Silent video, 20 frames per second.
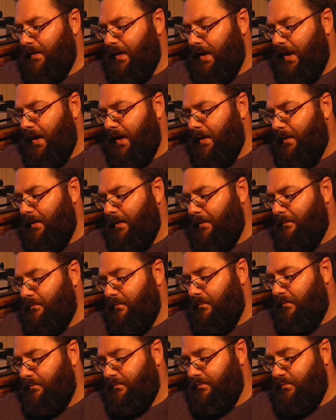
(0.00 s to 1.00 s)

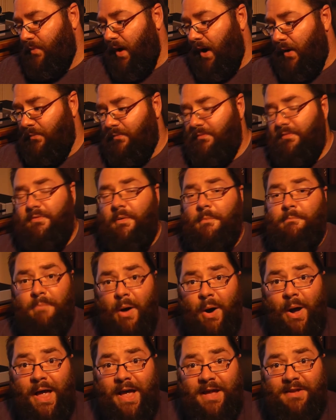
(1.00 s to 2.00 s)
Well, from
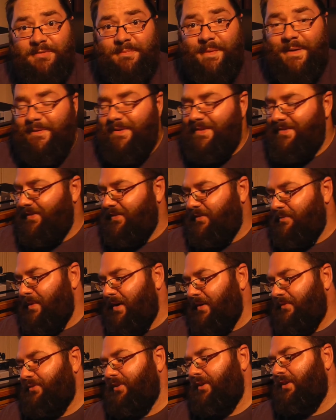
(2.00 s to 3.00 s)
my experience, it's a
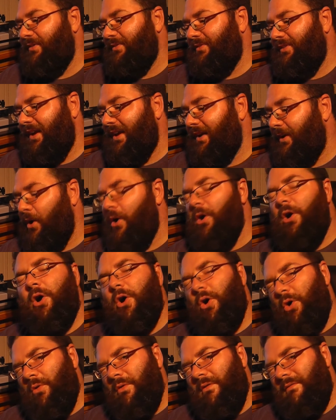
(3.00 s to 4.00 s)
mouth-to-lung tank,
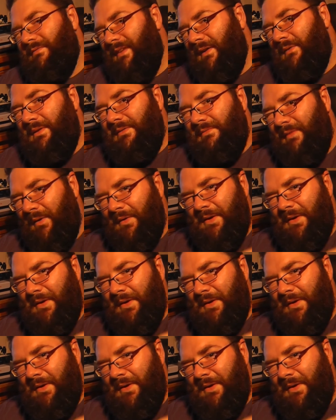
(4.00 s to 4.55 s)
or a very